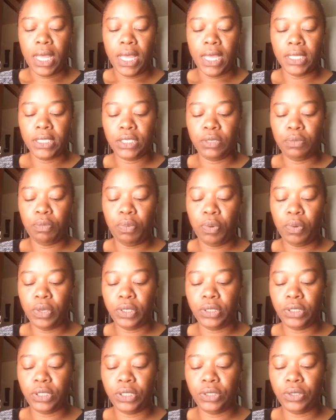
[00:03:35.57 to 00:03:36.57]
It's
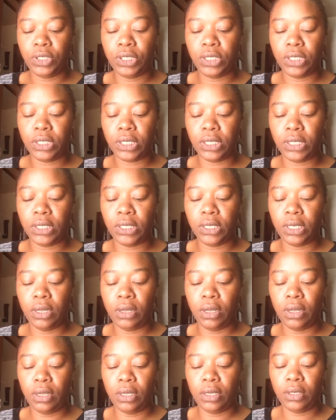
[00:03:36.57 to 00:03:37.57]
important to dis,
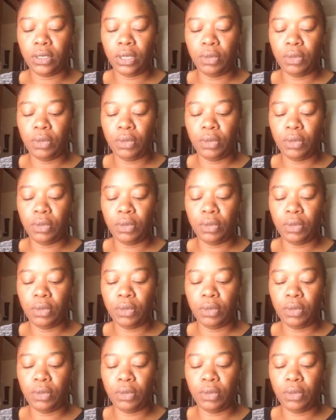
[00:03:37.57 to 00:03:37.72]
uh,